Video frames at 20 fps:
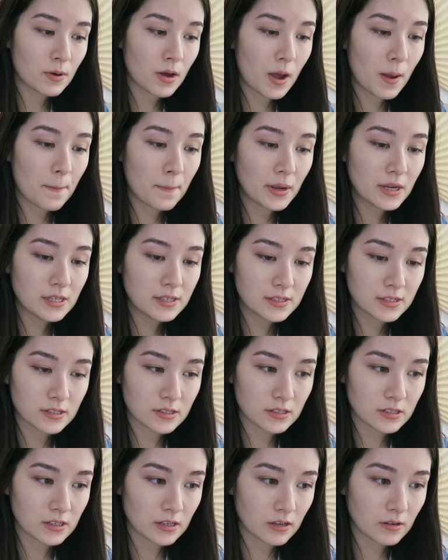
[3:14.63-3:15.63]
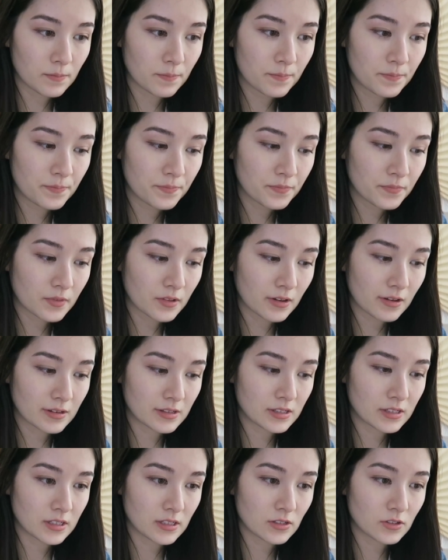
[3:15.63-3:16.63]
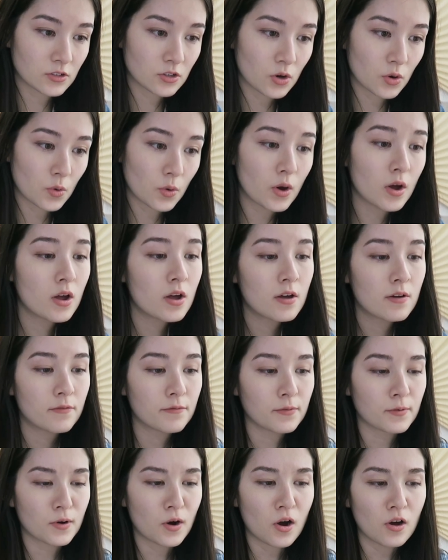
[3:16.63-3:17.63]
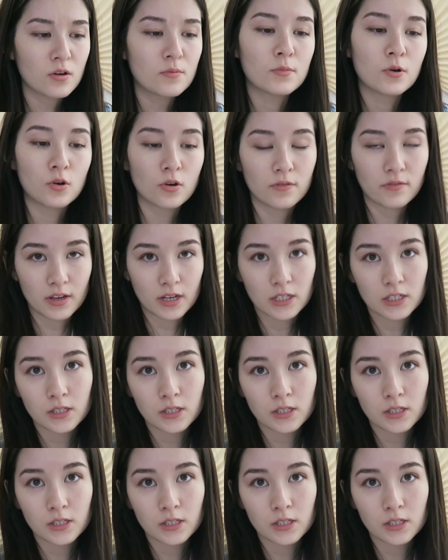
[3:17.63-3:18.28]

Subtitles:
but basically, let's see, so for automotive